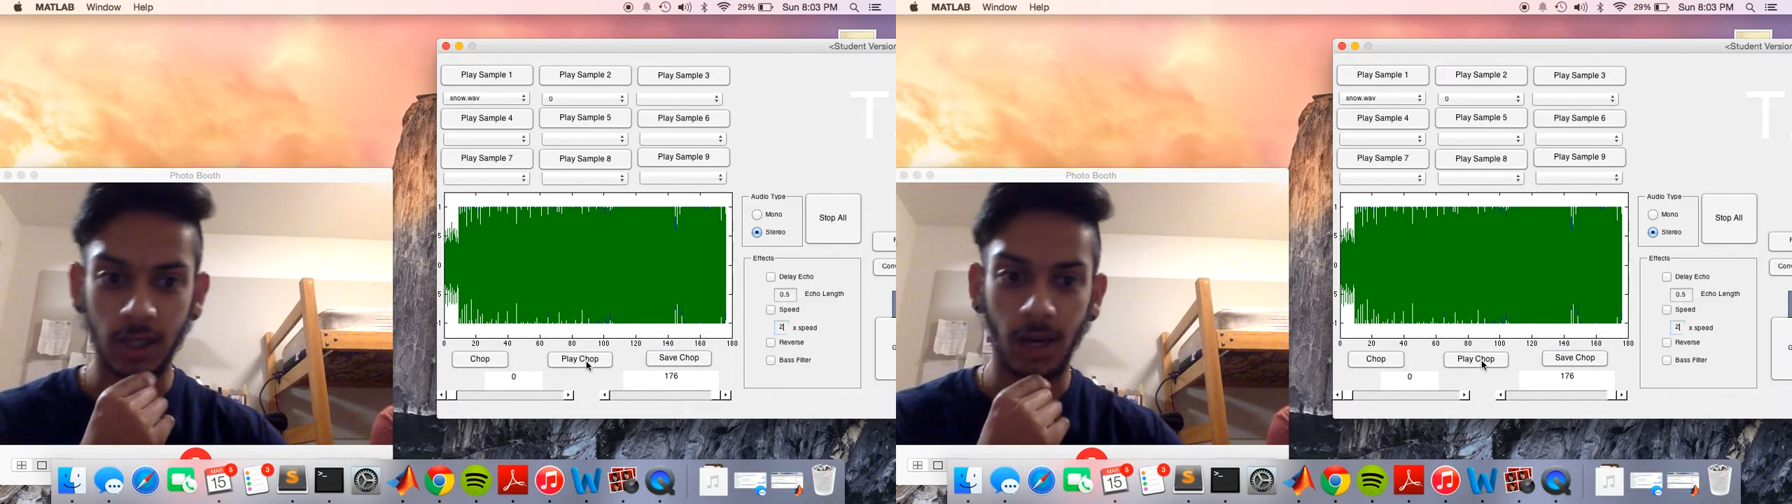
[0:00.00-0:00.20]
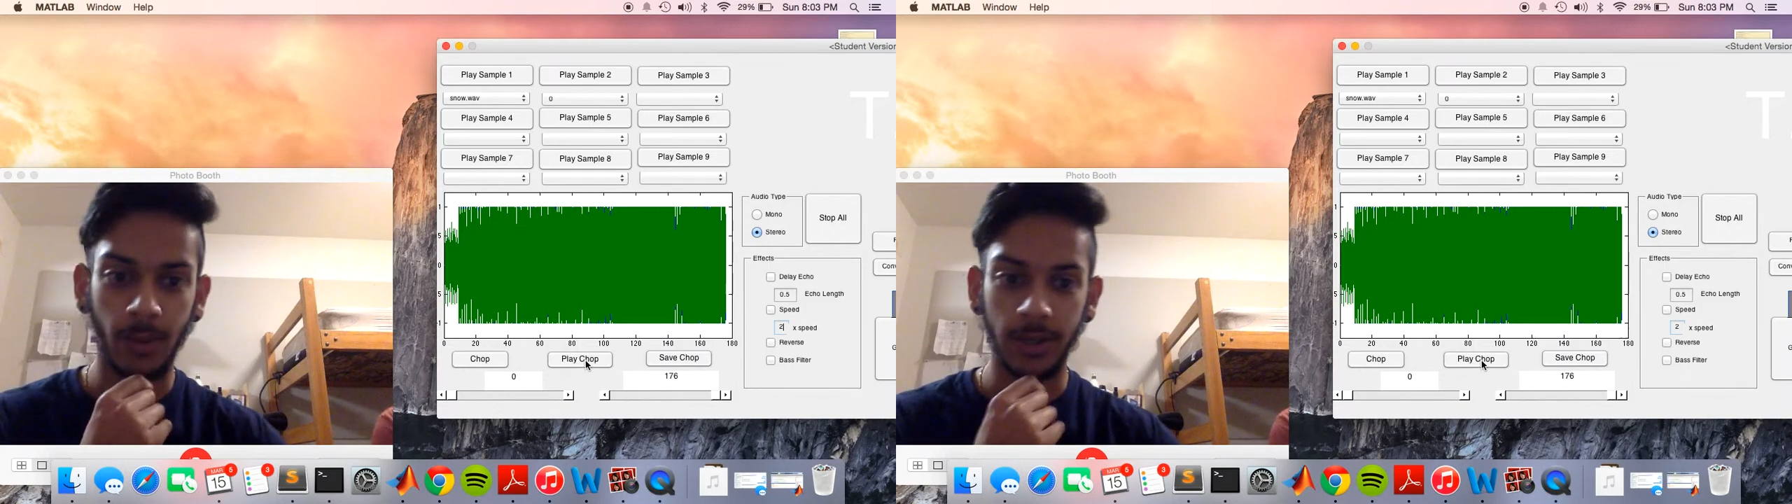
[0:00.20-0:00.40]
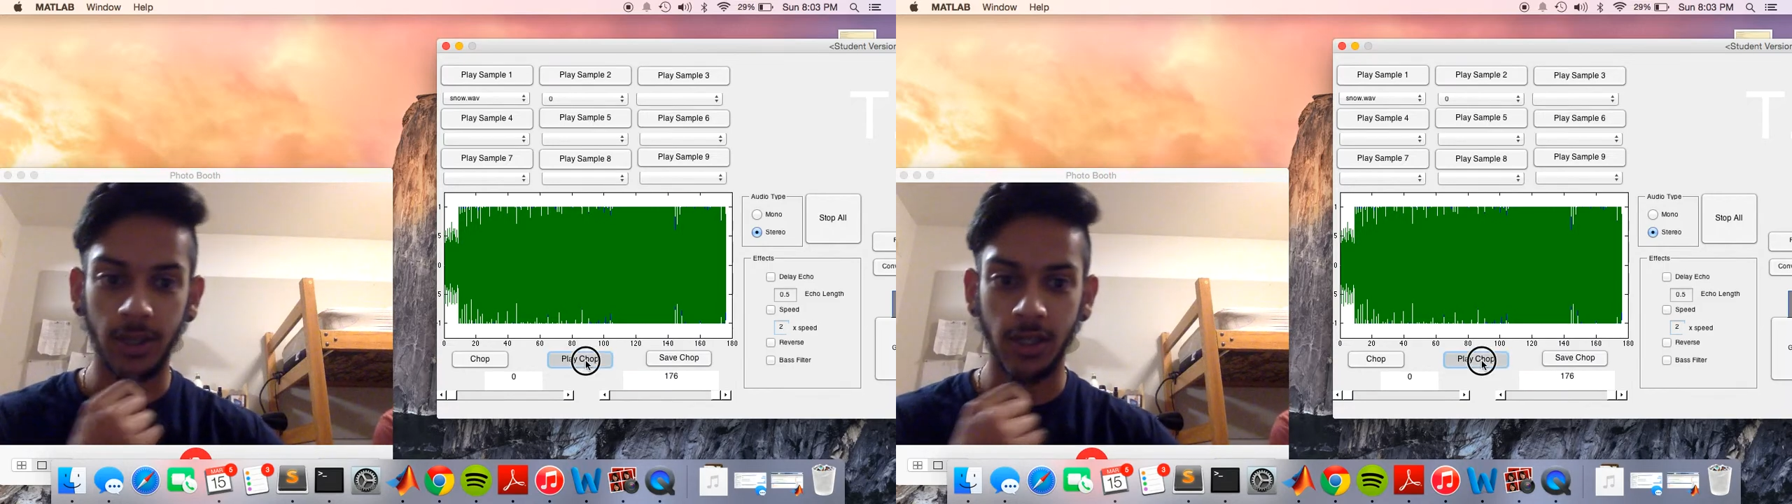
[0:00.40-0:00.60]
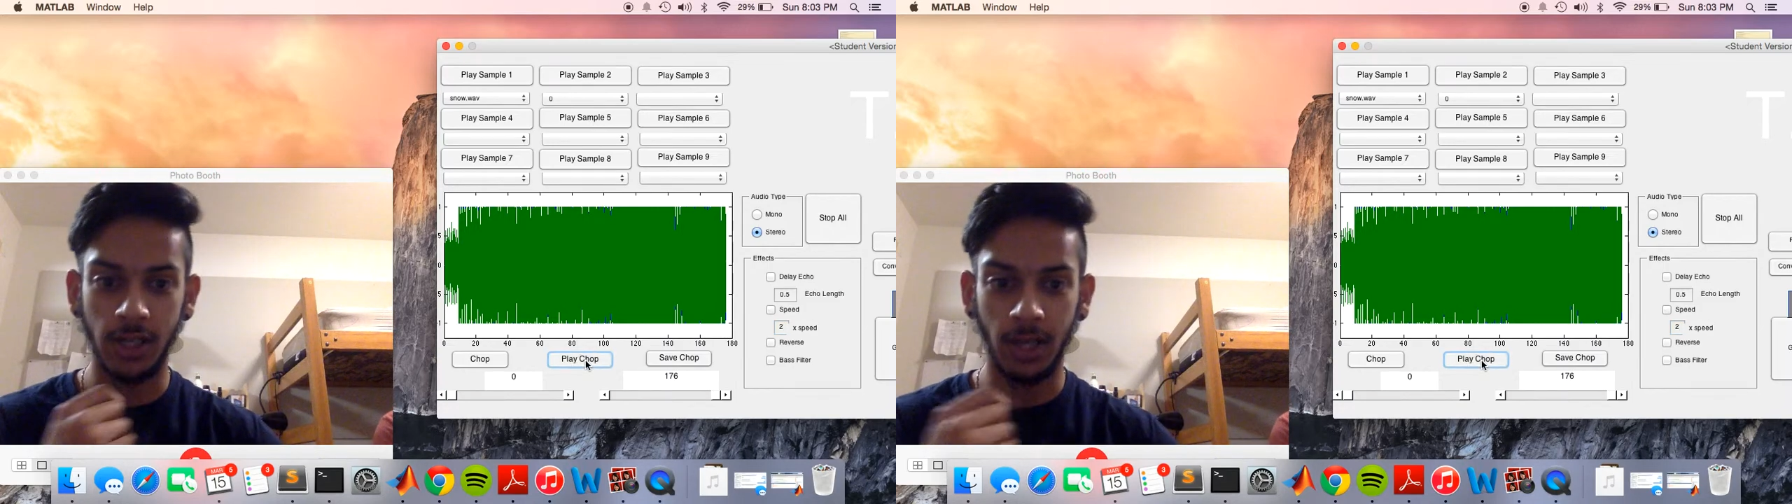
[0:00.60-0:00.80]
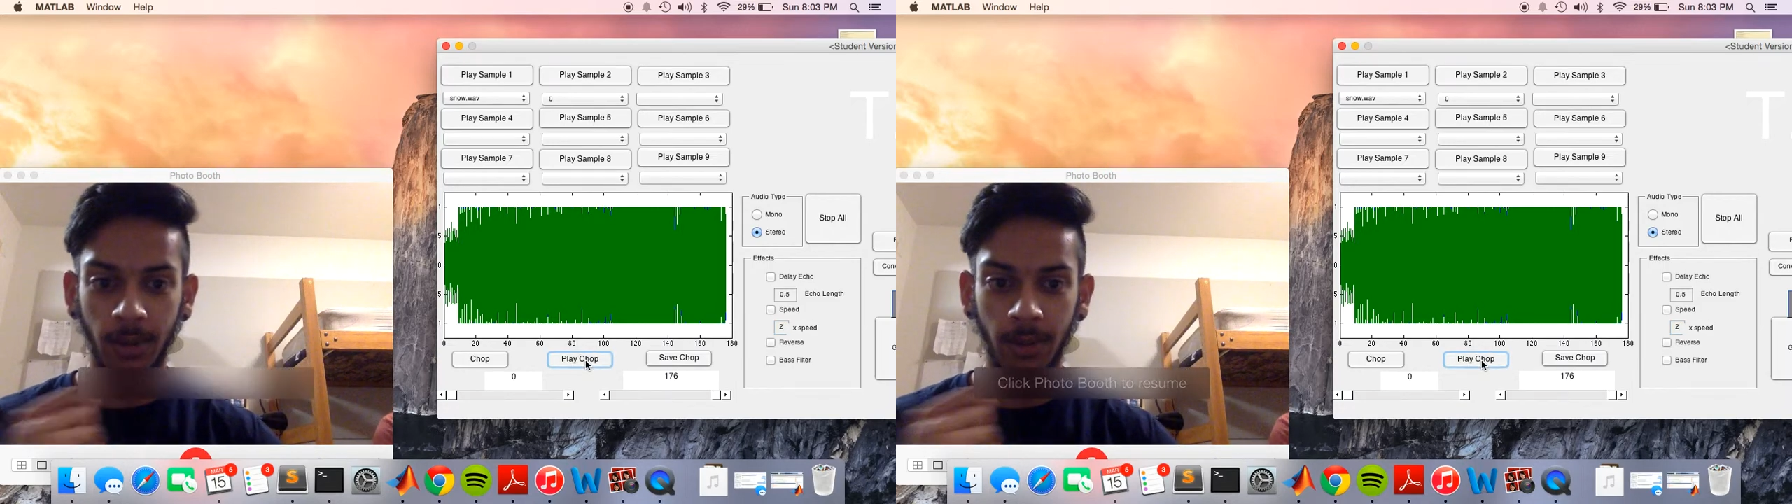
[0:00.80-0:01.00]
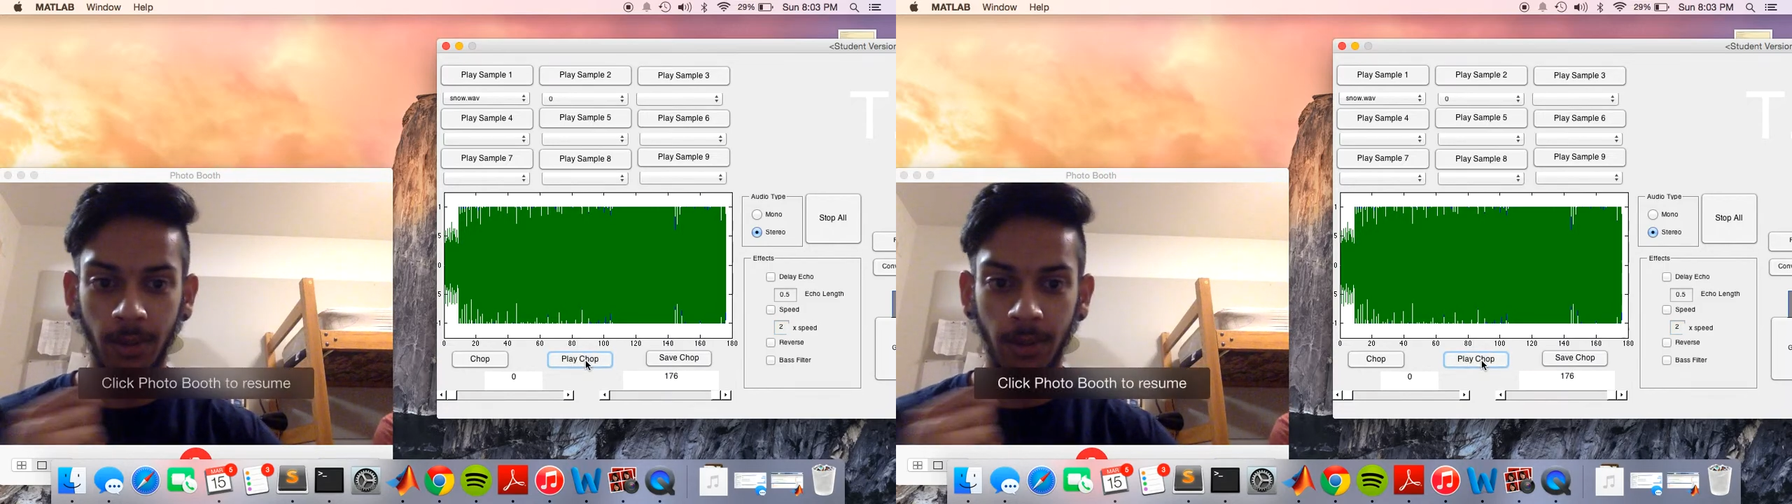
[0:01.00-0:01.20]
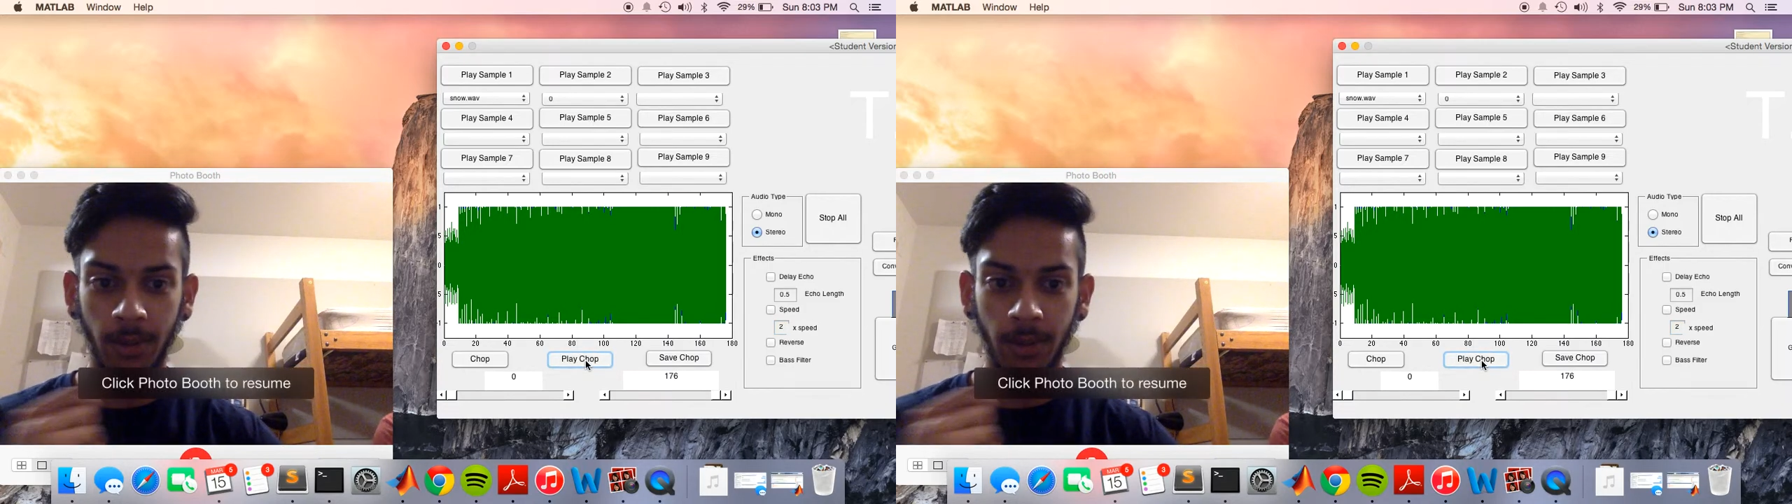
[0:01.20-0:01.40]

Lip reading: and it should double the speed.